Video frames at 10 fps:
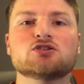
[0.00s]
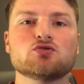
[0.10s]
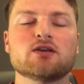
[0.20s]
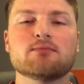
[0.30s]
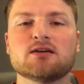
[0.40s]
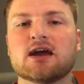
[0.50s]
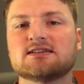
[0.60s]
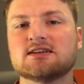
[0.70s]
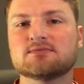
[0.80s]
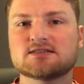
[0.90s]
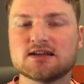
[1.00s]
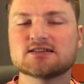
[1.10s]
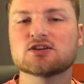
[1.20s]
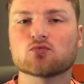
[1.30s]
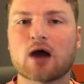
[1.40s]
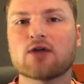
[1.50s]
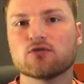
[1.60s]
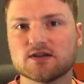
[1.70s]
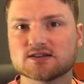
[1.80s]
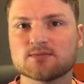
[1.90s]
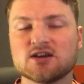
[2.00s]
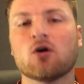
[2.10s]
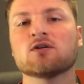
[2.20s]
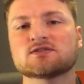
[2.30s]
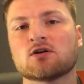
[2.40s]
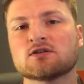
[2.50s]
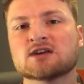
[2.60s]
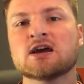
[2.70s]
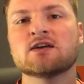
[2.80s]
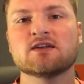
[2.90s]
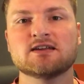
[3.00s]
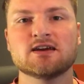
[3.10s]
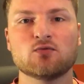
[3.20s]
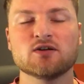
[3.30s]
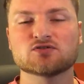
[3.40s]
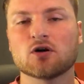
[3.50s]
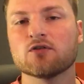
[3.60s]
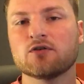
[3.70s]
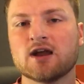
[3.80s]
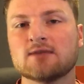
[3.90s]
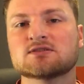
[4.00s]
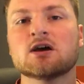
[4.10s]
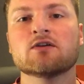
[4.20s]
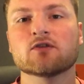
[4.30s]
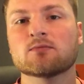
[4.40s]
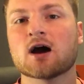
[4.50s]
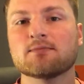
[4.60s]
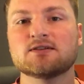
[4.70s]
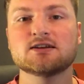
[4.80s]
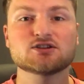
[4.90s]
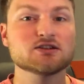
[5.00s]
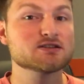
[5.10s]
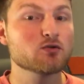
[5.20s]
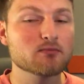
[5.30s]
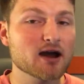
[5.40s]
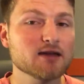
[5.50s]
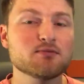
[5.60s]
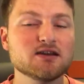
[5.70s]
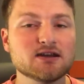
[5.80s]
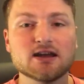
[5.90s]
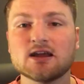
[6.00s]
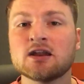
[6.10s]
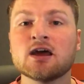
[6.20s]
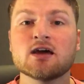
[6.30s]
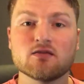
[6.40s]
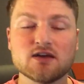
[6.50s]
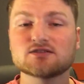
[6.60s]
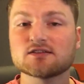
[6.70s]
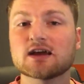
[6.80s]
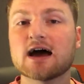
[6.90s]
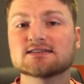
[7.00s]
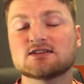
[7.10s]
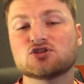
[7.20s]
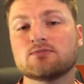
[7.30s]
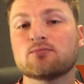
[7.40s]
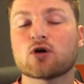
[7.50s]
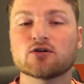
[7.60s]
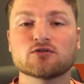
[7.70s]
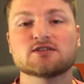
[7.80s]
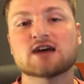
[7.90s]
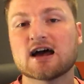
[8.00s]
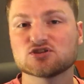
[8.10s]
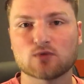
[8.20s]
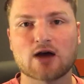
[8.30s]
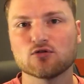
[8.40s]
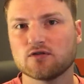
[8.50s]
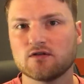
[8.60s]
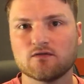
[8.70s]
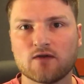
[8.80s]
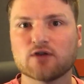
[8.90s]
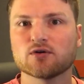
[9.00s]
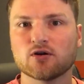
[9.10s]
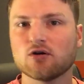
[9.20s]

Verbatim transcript: to an NBA team season rather than some of the all-stars that did withdraw their names from competition. So in my opinion, again, these are the guys that should be prioritized rather than veteran